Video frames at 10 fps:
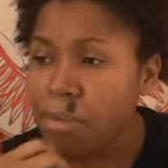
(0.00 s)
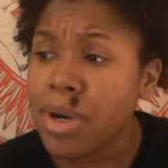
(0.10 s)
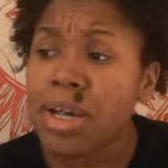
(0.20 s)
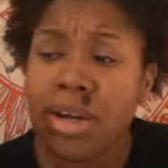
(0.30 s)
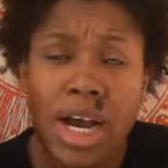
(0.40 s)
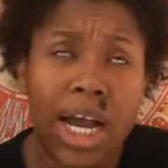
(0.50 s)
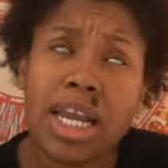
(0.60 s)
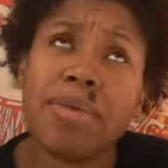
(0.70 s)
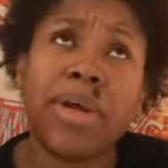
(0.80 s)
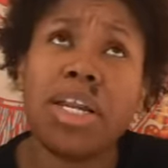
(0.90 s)
But I
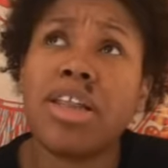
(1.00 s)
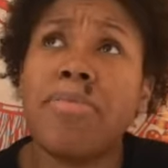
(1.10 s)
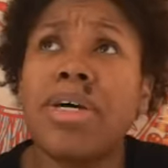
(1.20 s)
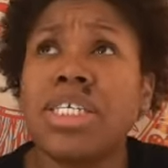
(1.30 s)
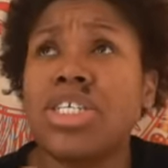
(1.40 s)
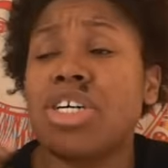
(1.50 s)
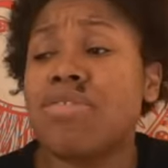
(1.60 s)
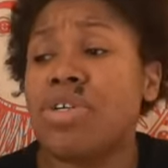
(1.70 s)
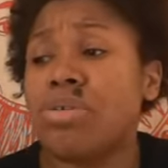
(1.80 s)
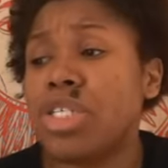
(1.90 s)
am getting the message
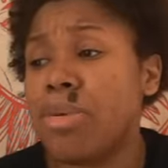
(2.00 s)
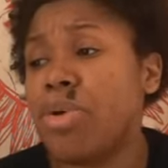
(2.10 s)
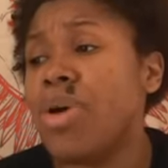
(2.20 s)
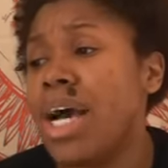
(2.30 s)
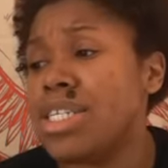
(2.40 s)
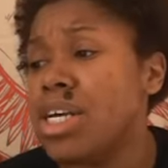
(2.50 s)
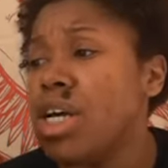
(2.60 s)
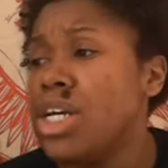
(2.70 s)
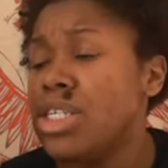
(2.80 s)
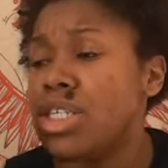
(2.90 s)
of, you know, some of you guys
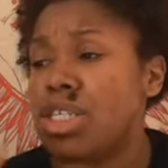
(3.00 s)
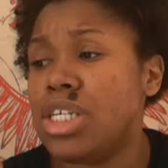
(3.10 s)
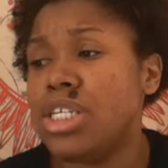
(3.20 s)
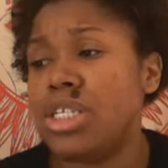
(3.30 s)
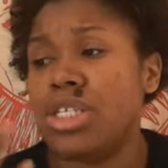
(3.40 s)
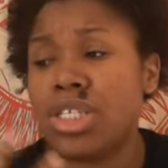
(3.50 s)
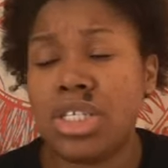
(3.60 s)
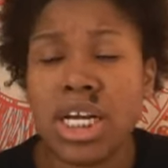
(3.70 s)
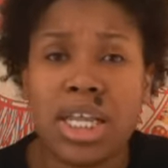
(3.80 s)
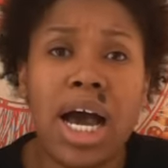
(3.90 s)
just need to
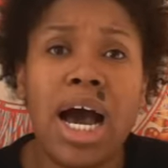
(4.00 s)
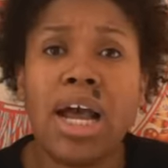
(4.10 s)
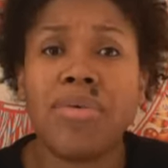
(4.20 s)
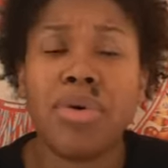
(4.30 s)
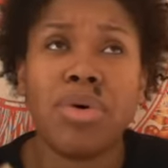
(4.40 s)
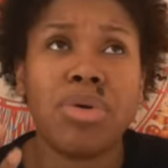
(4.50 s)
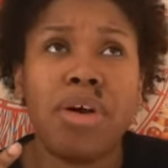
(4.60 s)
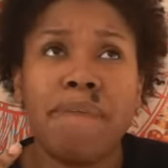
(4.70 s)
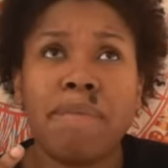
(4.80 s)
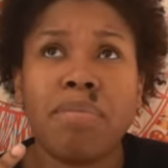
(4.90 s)
just take the high road.
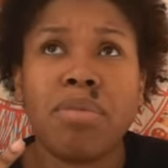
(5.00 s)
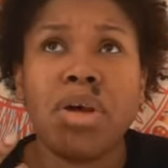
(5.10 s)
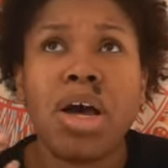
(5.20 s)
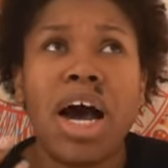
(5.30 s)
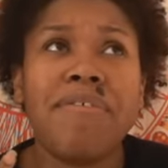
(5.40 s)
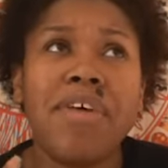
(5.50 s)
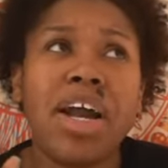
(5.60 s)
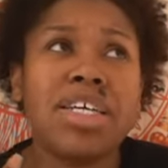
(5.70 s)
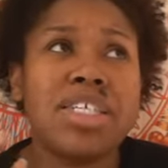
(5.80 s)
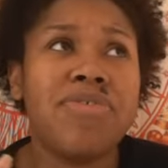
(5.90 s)
I
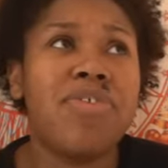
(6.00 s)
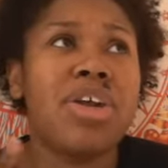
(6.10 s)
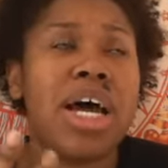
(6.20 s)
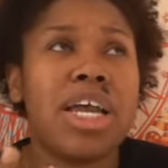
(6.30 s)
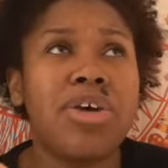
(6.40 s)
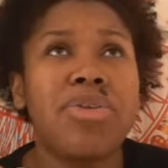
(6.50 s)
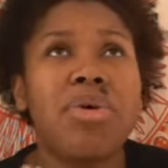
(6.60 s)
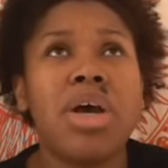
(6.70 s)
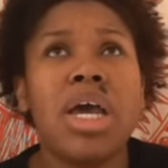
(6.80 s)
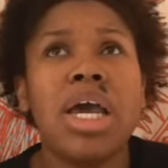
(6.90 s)
honestly feel like, you
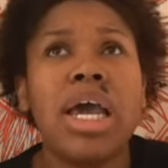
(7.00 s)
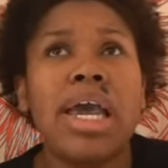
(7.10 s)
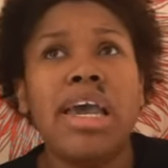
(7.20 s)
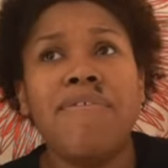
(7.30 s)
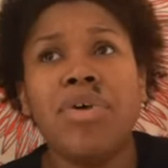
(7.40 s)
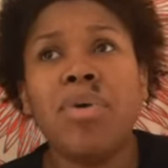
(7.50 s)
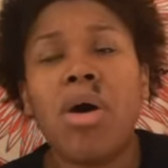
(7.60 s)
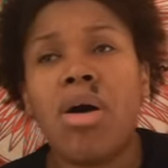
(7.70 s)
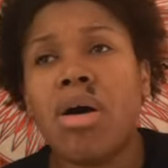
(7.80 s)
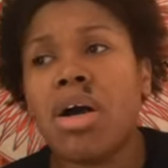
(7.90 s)
know, if you
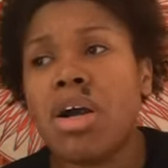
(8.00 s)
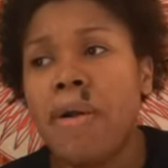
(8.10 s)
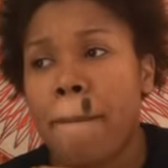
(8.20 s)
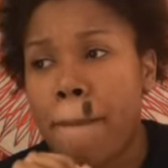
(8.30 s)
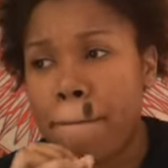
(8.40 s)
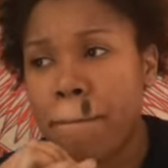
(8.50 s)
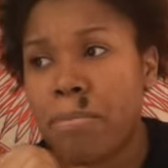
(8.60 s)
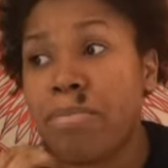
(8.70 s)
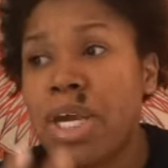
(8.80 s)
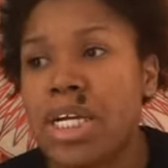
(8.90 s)
are
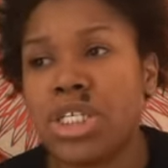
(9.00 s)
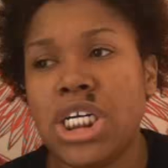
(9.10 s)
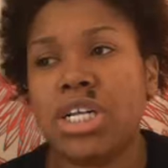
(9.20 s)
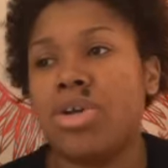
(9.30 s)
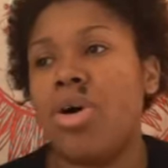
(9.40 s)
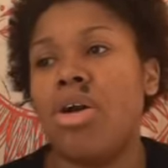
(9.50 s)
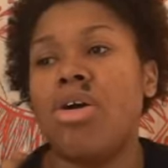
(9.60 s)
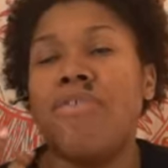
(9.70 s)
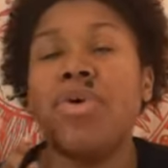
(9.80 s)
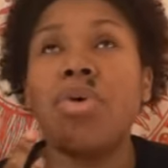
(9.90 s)
being cheated on
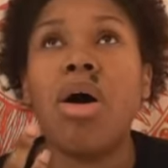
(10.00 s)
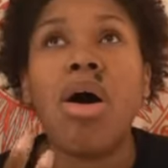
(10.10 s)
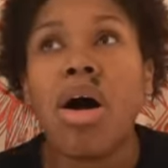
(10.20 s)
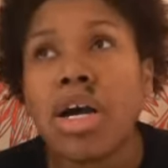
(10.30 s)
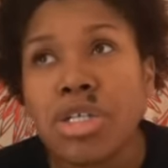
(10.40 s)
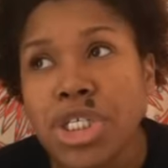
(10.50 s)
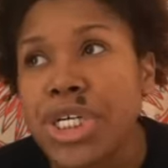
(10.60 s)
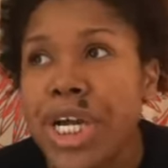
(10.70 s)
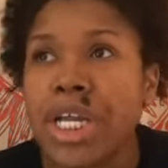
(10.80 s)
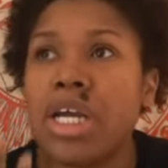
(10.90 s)
or if you are
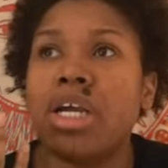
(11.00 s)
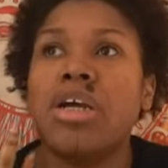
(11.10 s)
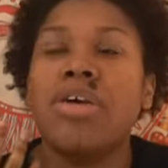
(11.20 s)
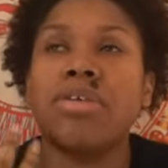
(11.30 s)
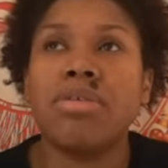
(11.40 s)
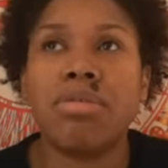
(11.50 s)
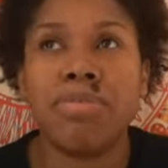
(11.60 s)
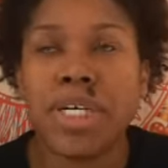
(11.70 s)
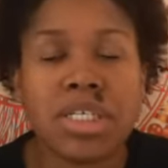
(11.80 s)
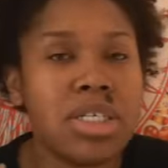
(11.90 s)
cheating,
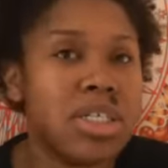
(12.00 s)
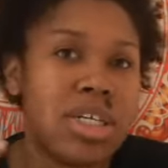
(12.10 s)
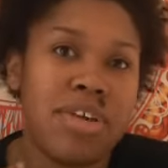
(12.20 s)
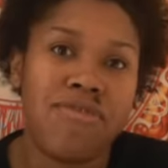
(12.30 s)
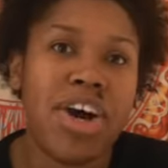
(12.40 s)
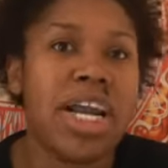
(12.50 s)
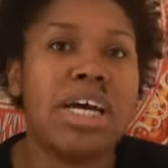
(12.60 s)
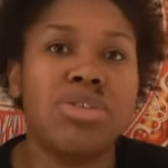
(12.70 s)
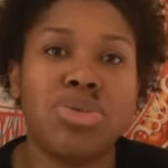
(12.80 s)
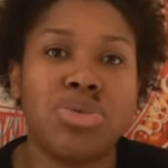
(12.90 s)
business and
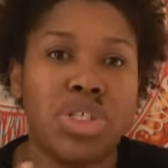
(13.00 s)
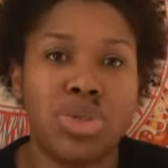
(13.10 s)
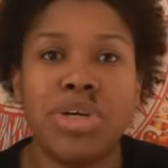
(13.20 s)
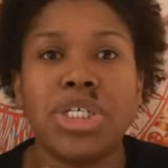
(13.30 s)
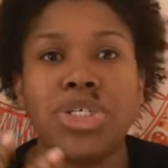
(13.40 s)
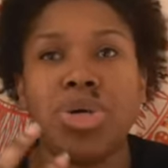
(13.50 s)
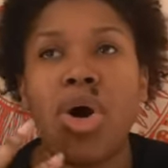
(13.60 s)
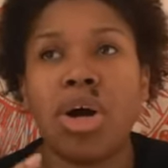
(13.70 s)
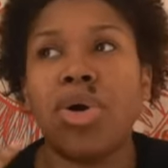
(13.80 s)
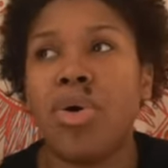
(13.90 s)
financial situations
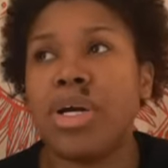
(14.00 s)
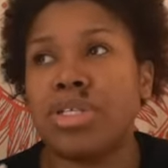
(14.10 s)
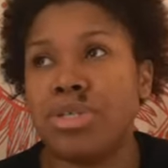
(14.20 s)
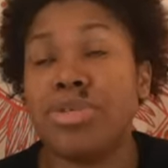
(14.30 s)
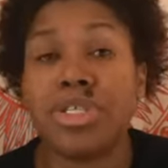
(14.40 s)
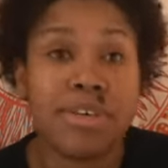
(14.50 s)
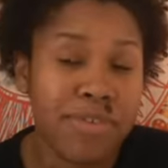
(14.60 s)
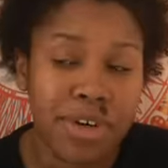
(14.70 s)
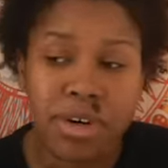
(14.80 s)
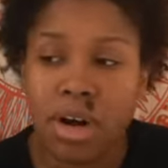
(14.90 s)
are going to
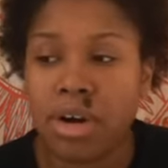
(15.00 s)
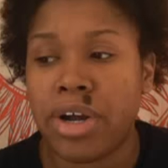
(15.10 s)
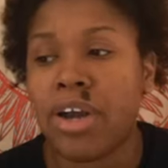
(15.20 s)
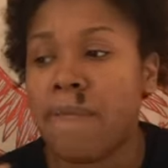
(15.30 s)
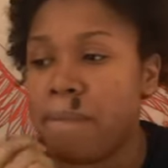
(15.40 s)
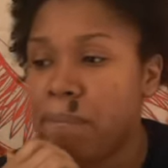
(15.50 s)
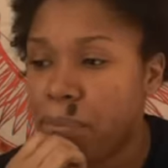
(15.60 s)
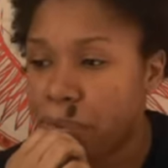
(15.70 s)
suffer, all right?